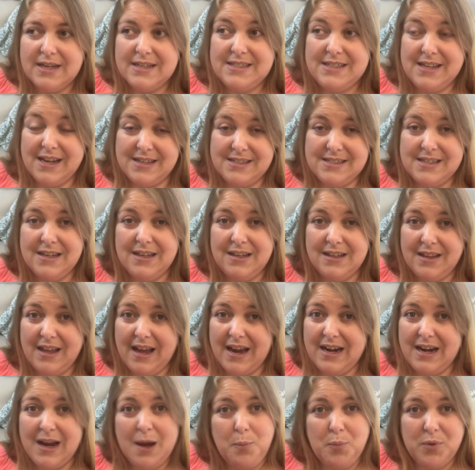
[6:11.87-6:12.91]
doesn't
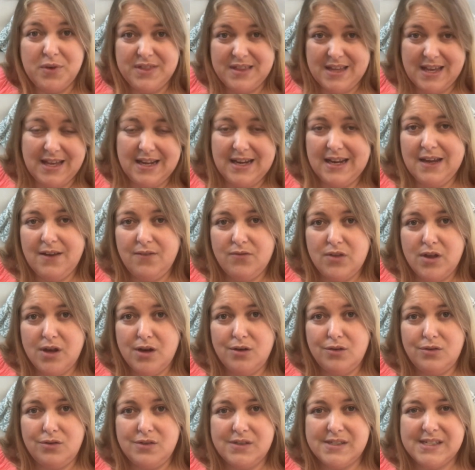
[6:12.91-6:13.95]
line up with any of
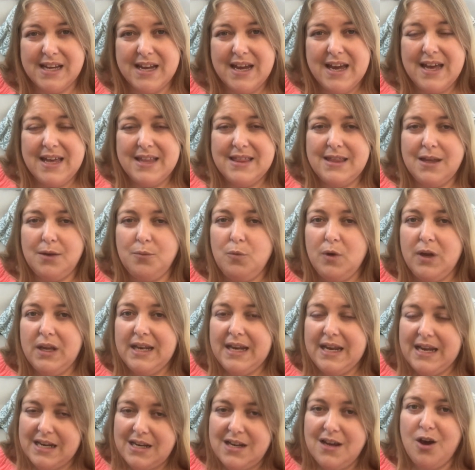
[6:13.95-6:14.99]
those, then we
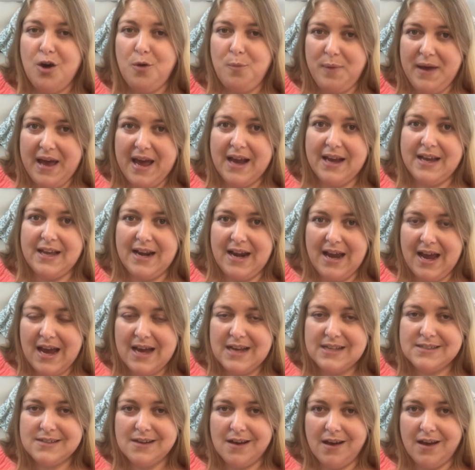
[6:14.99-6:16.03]
need to go back and
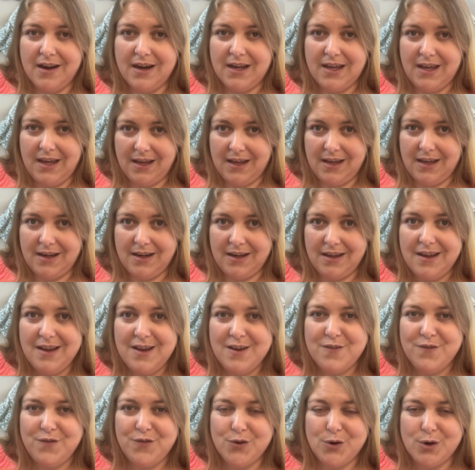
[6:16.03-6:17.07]
ask God again
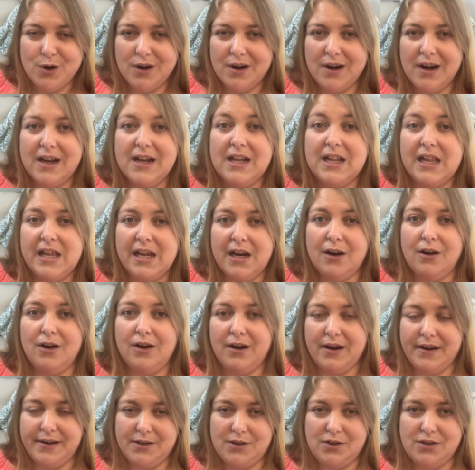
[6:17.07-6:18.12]
for a
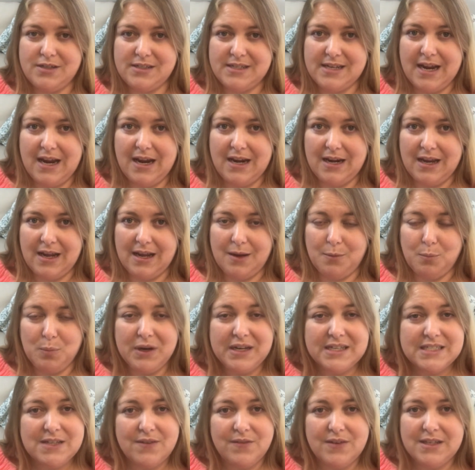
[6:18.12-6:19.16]
clearer understanding.
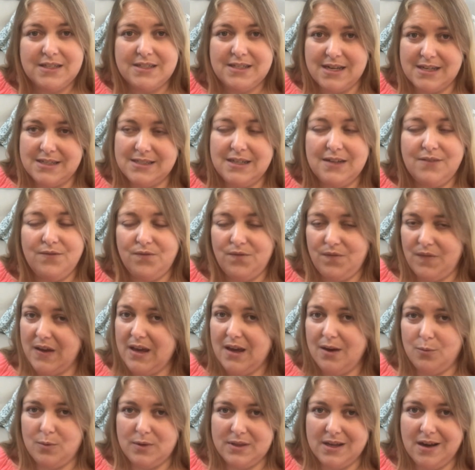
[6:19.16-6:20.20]
Because if it doesn't
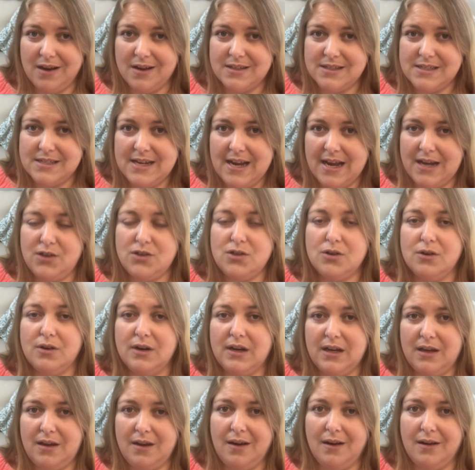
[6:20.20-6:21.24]
fit with God's nature
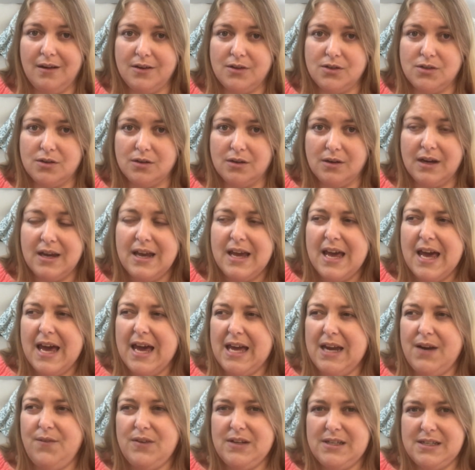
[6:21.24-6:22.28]
and character,
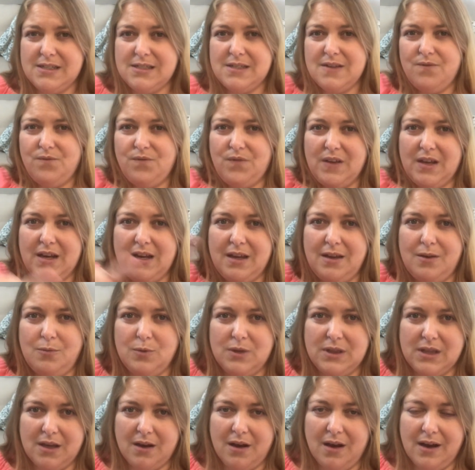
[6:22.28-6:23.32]
and if it doesn't fit in
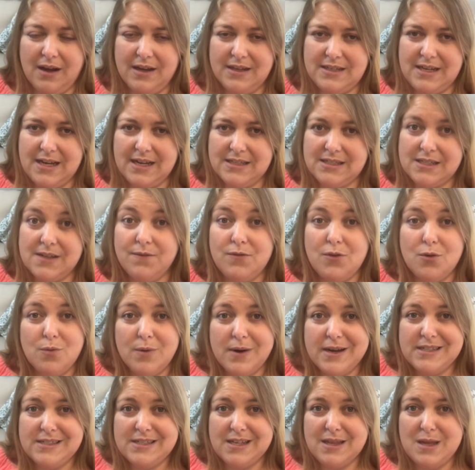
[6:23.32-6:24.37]
with the context of the
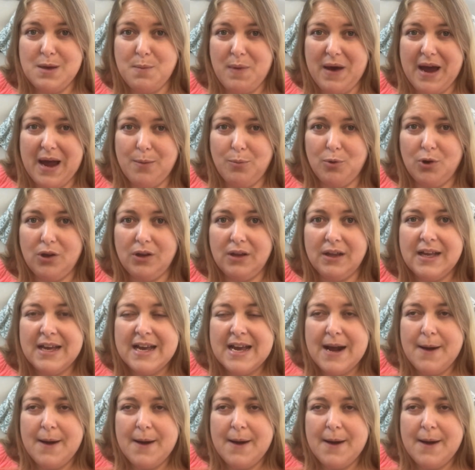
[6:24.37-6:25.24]
rest of the Bible,